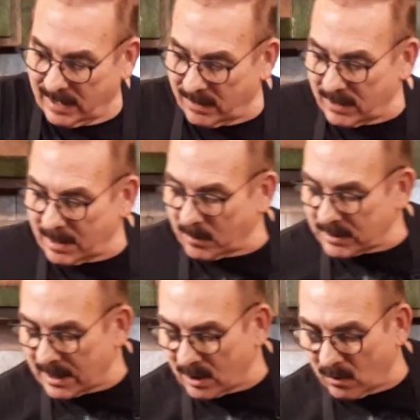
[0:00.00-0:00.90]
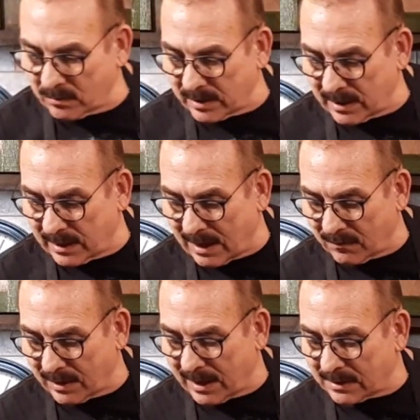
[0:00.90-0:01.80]
then I will take over that, and I
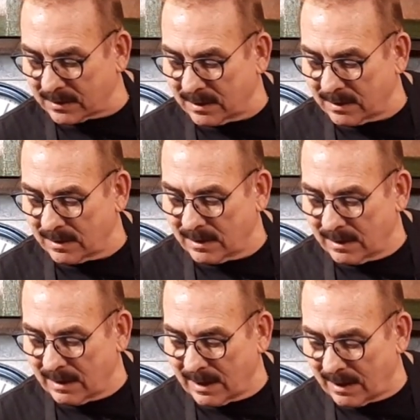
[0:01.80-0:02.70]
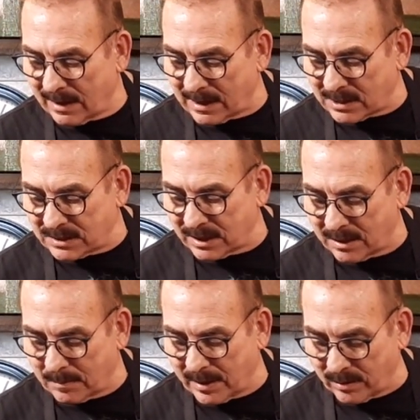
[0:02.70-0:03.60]
got a stick
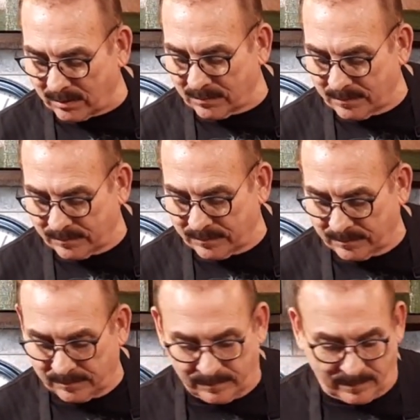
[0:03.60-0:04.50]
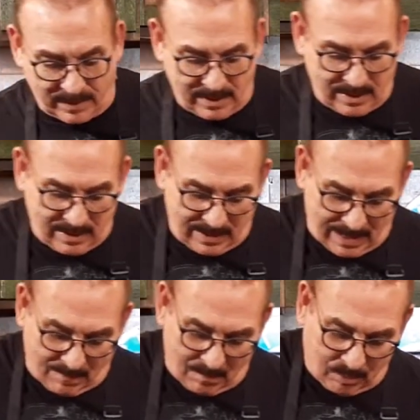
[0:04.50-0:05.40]
of butter.
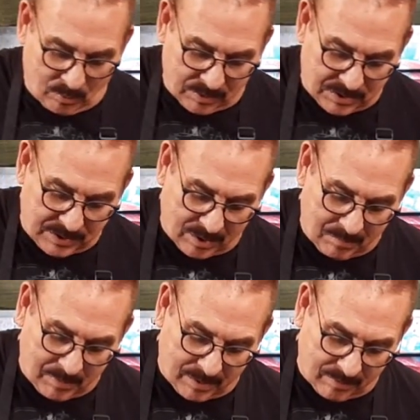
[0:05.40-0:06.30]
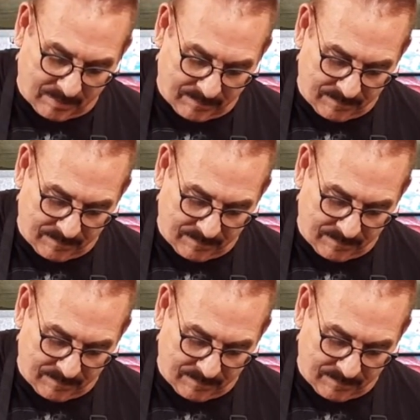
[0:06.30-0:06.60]
I'm gonna pour the stick of butter